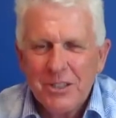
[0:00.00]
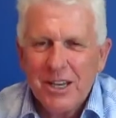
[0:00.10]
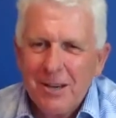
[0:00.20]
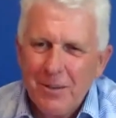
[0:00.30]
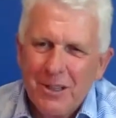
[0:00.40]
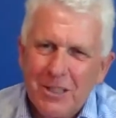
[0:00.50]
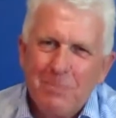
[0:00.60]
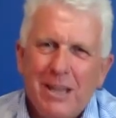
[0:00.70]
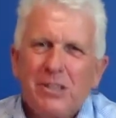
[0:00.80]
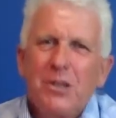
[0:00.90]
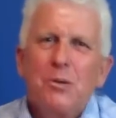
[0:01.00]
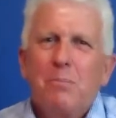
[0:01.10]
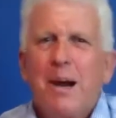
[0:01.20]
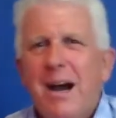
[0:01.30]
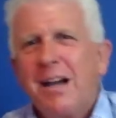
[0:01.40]
I said to them, look, it backs onto a
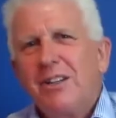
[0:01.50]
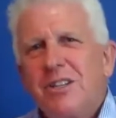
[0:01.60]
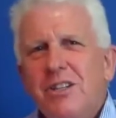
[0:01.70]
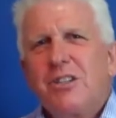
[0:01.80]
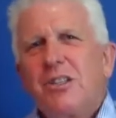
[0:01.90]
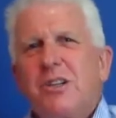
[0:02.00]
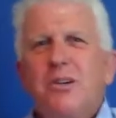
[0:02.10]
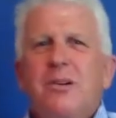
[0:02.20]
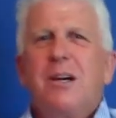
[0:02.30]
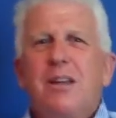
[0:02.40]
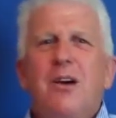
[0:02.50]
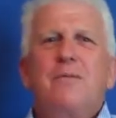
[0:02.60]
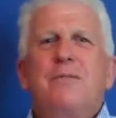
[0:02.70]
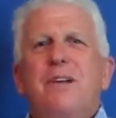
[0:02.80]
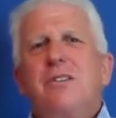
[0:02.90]
park, it's insecure, a low
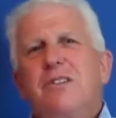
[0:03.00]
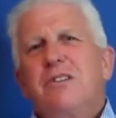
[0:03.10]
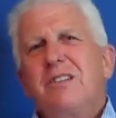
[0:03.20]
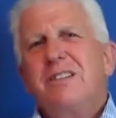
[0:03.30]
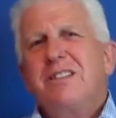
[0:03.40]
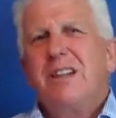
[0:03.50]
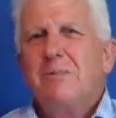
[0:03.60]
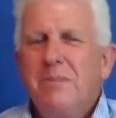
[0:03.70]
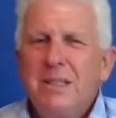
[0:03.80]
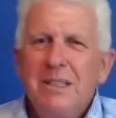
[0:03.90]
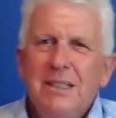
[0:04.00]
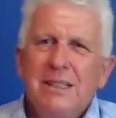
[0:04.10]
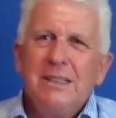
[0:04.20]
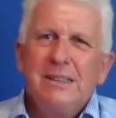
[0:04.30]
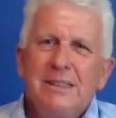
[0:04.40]
fence, you know,
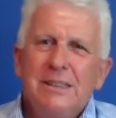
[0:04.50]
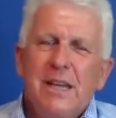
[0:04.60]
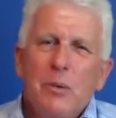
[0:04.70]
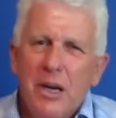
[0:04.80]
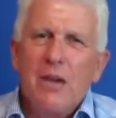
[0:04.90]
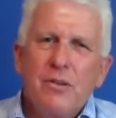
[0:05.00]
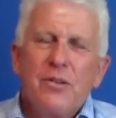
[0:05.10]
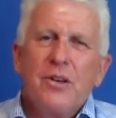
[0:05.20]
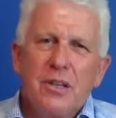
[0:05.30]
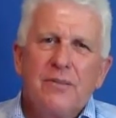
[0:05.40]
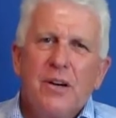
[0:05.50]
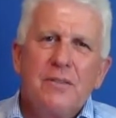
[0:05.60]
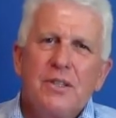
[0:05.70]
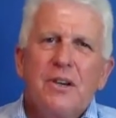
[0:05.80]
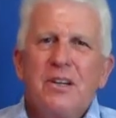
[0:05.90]
they want
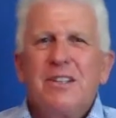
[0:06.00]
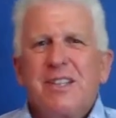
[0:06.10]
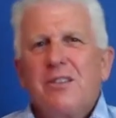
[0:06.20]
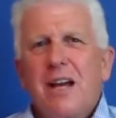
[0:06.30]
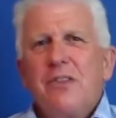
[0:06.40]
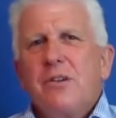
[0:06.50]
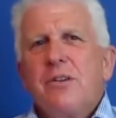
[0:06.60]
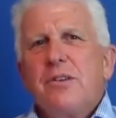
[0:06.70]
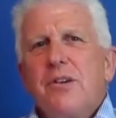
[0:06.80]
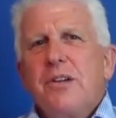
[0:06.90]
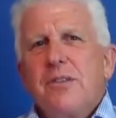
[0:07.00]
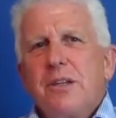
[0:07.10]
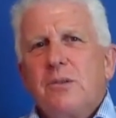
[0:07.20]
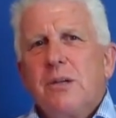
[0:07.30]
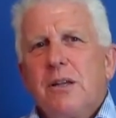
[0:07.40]
135, sorry, and I said, look, 130 I
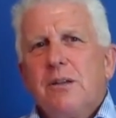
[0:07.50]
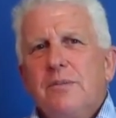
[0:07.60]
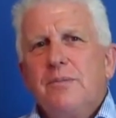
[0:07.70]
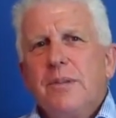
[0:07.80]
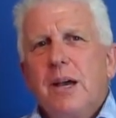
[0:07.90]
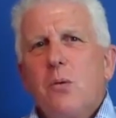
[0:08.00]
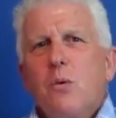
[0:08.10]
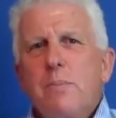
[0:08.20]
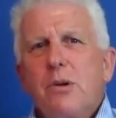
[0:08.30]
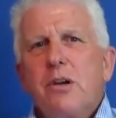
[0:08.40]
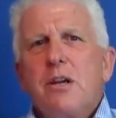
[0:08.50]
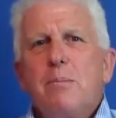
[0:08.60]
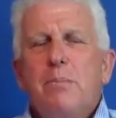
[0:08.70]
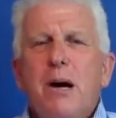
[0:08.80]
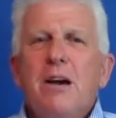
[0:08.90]
think will kill it. Now, we put it in a
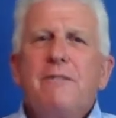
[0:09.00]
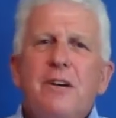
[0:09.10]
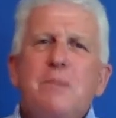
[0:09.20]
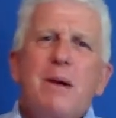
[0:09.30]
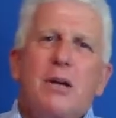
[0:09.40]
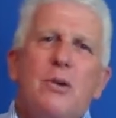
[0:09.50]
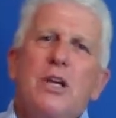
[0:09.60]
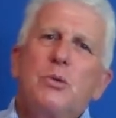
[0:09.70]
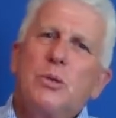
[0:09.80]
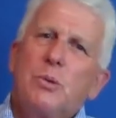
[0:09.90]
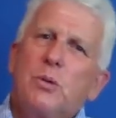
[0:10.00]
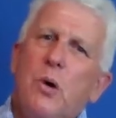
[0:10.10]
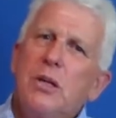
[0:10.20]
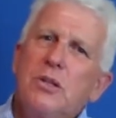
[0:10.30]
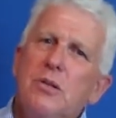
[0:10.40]
buyer feedback range, which was
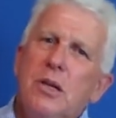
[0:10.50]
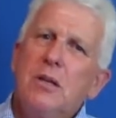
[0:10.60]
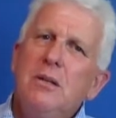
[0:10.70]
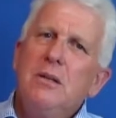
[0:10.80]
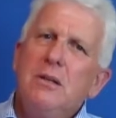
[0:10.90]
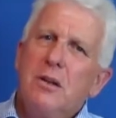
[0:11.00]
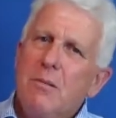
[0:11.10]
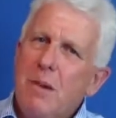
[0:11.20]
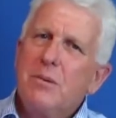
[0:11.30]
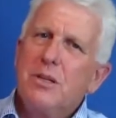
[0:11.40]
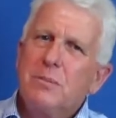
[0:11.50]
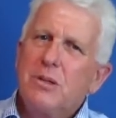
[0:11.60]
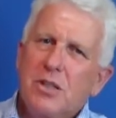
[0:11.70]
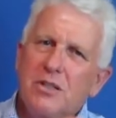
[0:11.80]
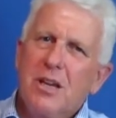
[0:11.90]
quite new then, and I remember this
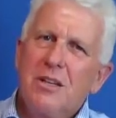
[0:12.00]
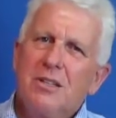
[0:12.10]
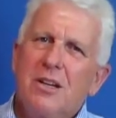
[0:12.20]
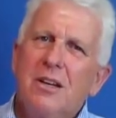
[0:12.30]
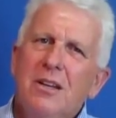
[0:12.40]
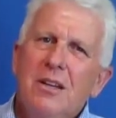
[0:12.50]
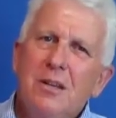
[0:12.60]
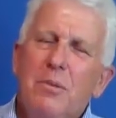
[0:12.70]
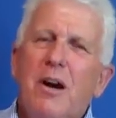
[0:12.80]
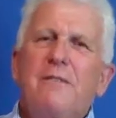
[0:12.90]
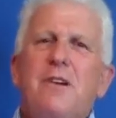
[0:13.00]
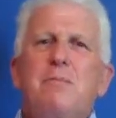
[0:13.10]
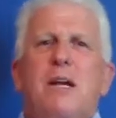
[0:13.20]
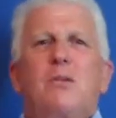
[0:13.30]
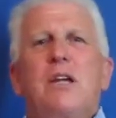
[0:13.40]
because it stands out, buyer
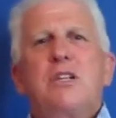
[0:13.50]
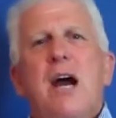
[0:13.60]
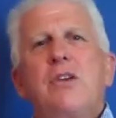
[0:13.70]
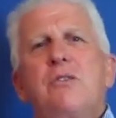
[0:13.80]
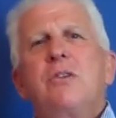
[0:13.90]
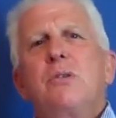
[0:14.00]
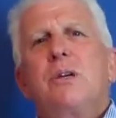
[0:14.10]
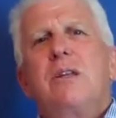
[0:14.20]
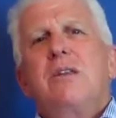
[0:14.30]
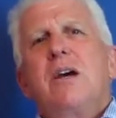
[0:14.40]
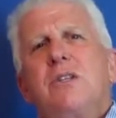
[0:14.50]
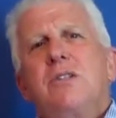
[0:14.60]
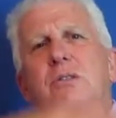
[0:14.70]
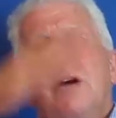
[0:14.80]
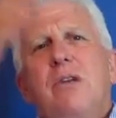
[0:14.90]
feedback range
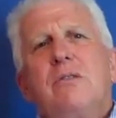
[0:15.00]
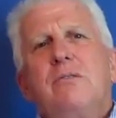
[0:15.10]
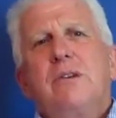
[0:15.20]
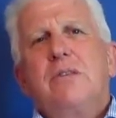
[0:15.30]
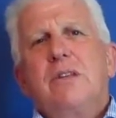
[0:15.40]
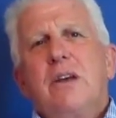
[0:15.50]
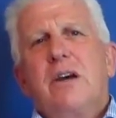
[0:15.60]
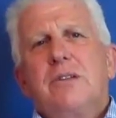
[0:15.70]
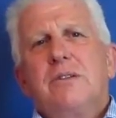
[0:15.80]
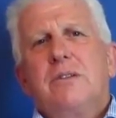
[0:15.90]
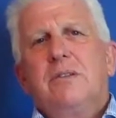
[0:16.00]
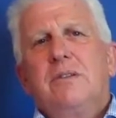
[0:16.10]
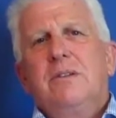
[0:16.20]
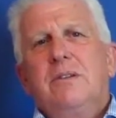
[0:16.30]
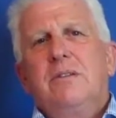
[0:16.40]
120,000 to 150,000.
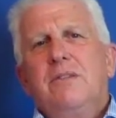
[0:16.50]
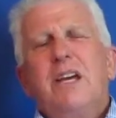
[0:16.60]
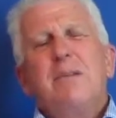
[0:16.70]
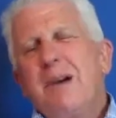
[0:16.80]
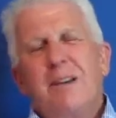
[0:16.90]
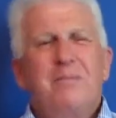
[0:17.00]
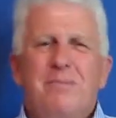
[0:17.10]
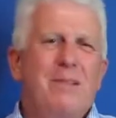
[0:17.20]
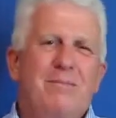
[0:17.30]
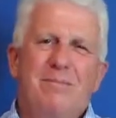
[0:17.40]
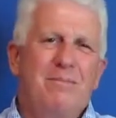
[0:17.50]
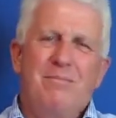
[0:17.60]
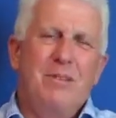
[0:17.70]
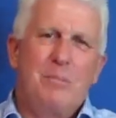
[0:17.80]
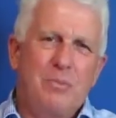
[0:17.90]
Forget about
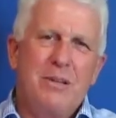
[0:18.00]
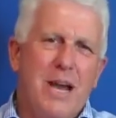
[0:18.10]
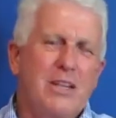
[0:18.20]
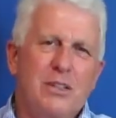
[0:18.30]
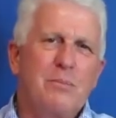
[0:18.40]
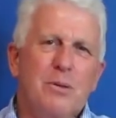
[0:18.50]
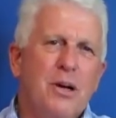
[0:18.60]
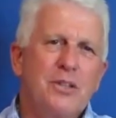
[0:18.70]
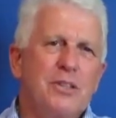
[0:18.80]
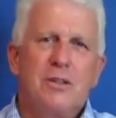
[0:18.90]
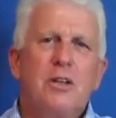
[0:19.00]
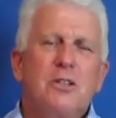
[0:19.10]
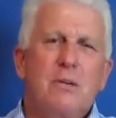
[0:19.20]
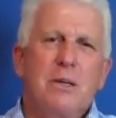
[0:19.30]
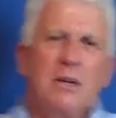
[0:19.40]
the asking prices, a long
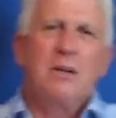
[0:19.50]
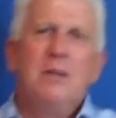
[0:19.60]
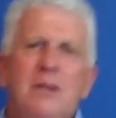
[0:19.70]
time ago.